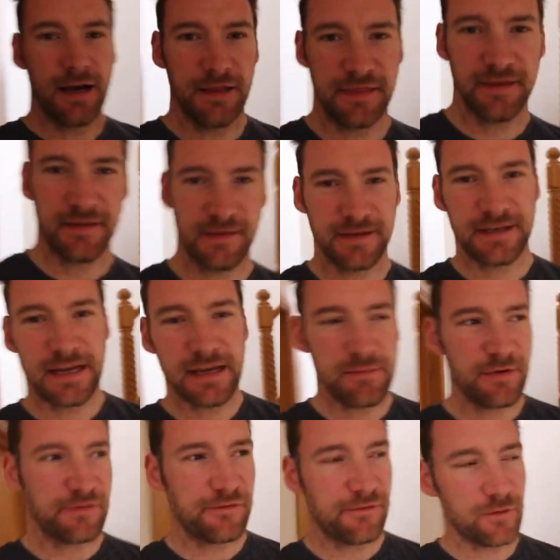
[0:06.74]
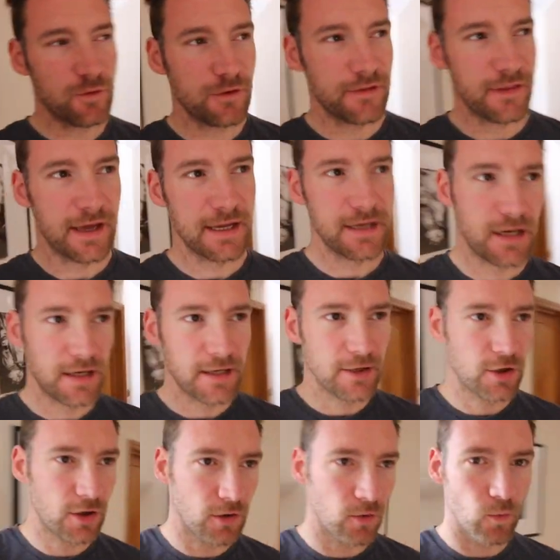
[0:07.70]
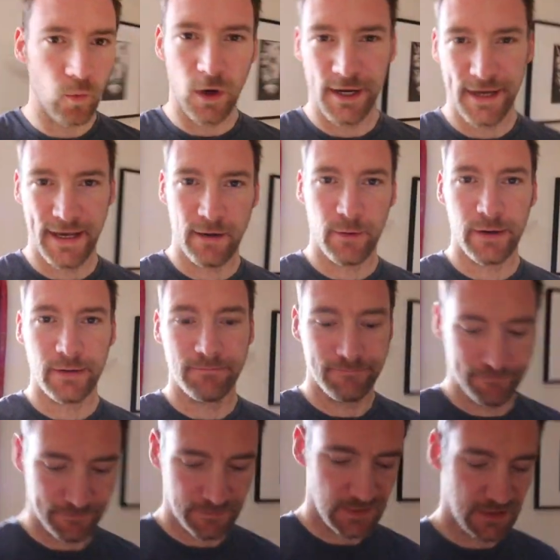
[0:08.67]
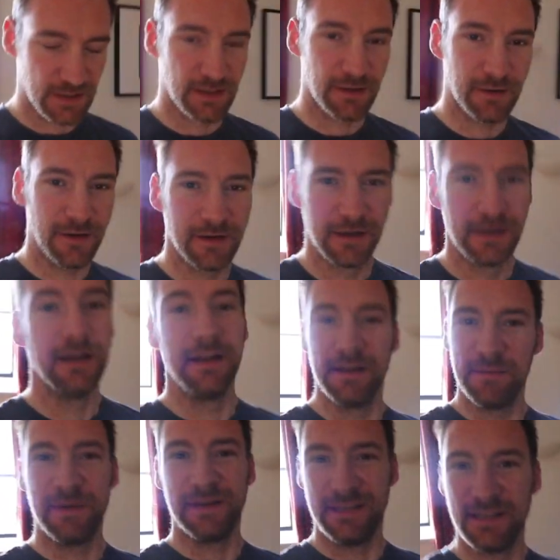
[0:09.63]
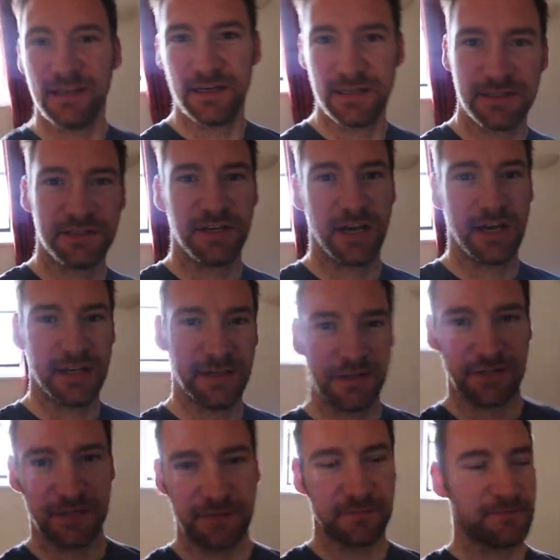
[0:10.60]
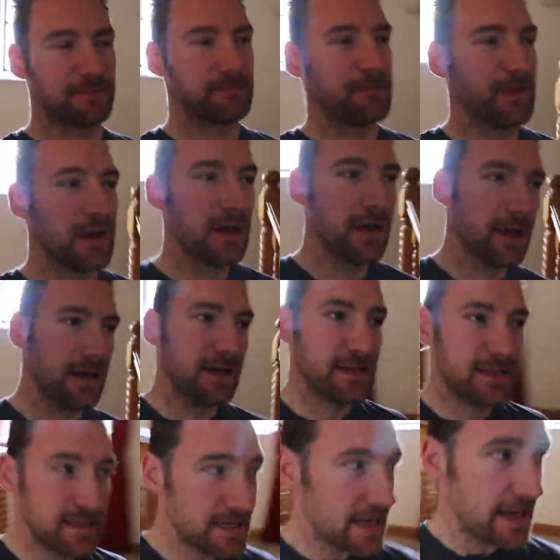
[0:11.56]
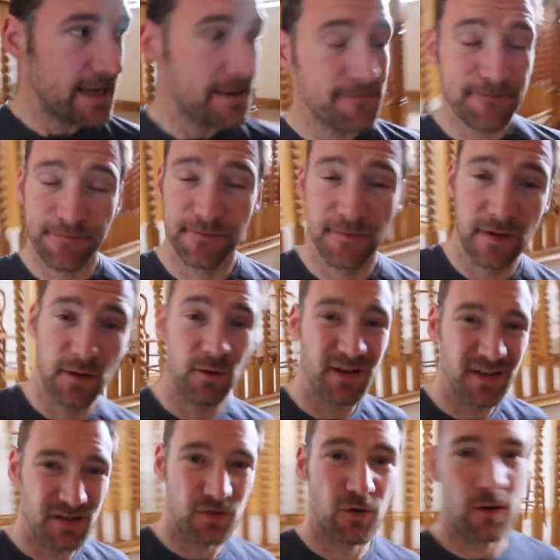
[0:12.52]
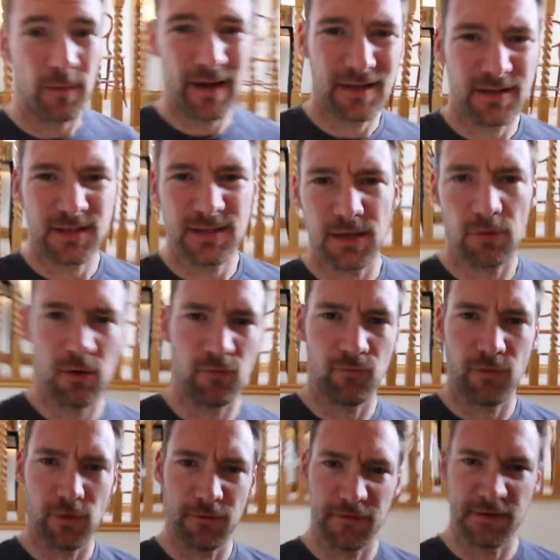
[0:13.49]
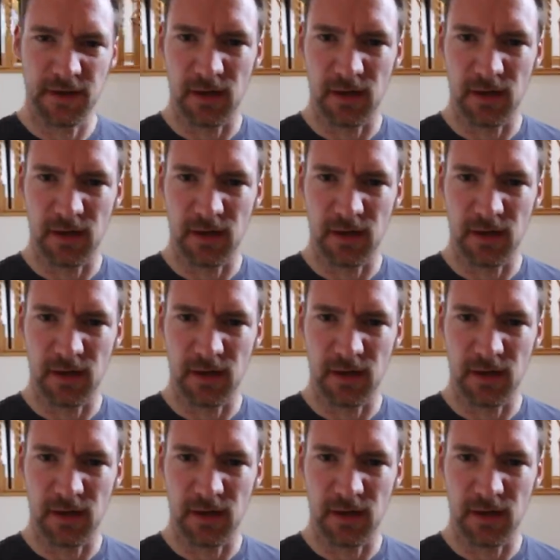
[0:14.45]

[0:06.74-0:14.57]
I think the day before that, I got 1 hour. So, makes a nice change. And today, I'm going to talk about solar roof